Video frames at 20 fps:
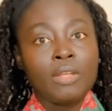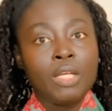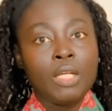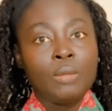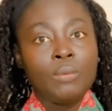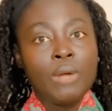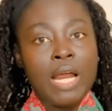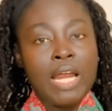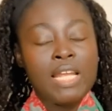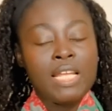
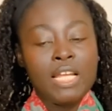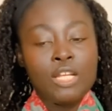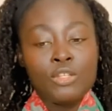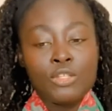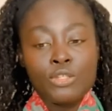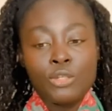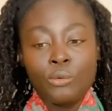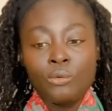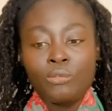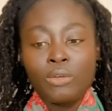Right? And
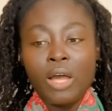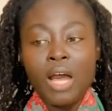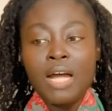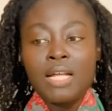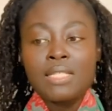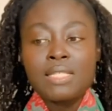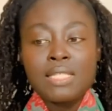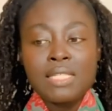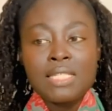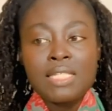so
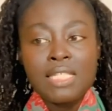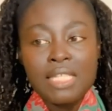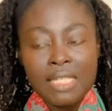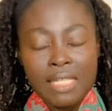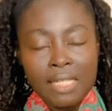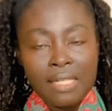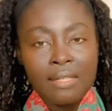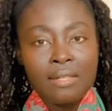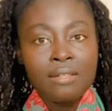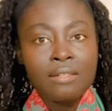Constantine,